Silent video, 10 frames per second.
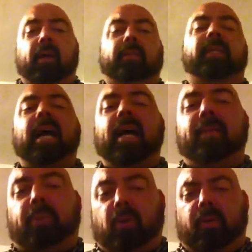There's a guy
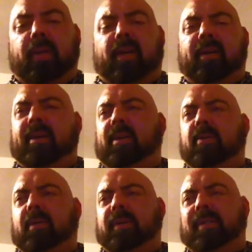that pulled,
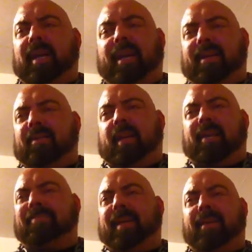what was it?
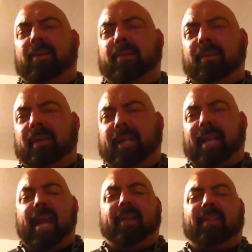Like an
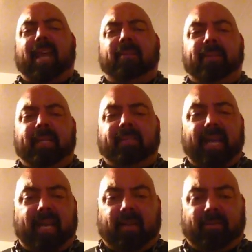8-10 piece
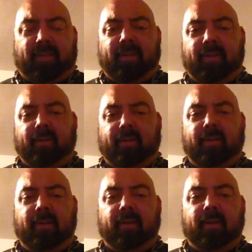deadlift.
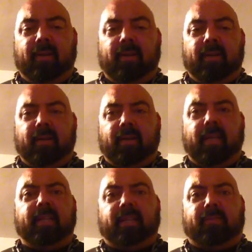
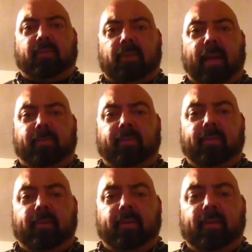And he did it for reps.
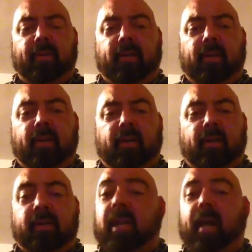
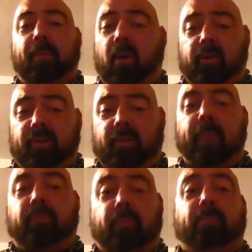Not pausing
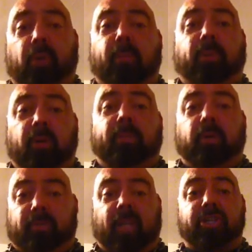reps, just boom, boom,
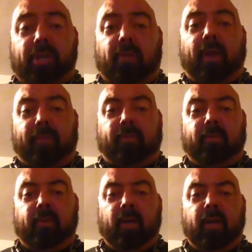boom, touch and go reps.